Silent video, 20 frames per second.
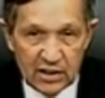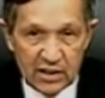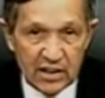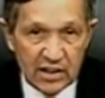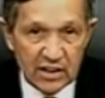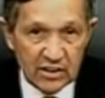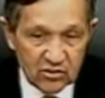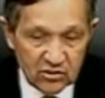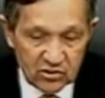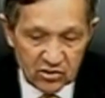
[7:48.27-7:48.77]

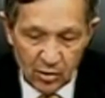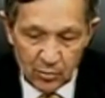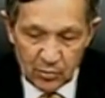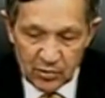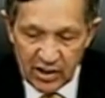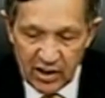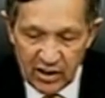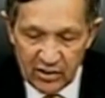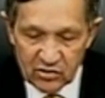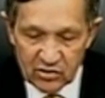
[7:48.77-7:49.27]
In some
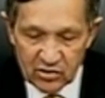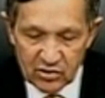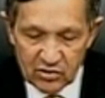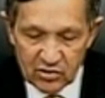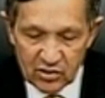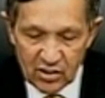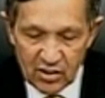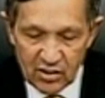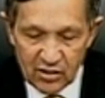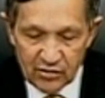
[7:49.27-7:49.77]

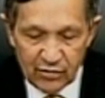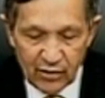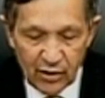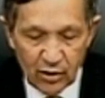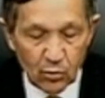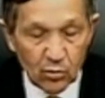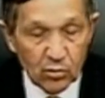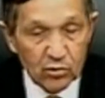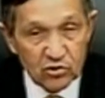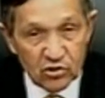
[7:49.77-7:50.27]
cases,
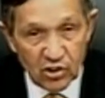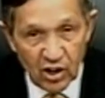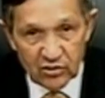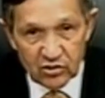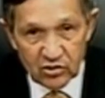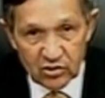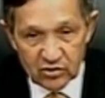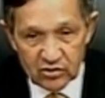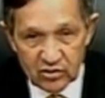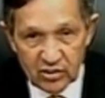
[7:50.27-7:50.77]
federal
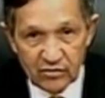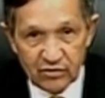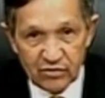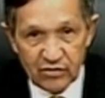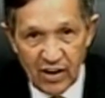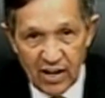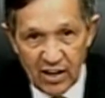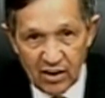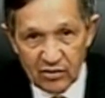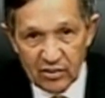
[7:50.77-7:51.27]
judges have
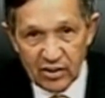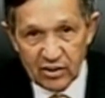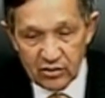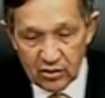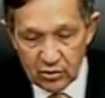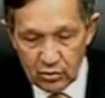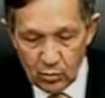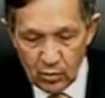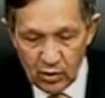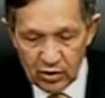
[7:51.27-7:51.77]
found that
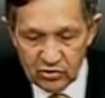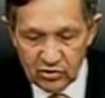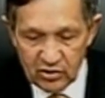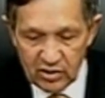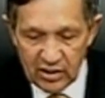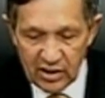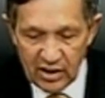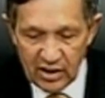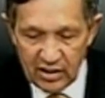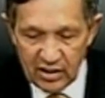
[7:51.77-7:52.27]
the
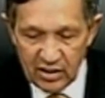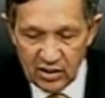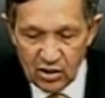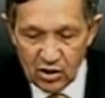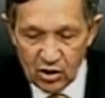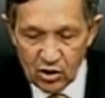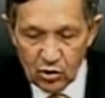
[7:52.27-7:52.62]
USDA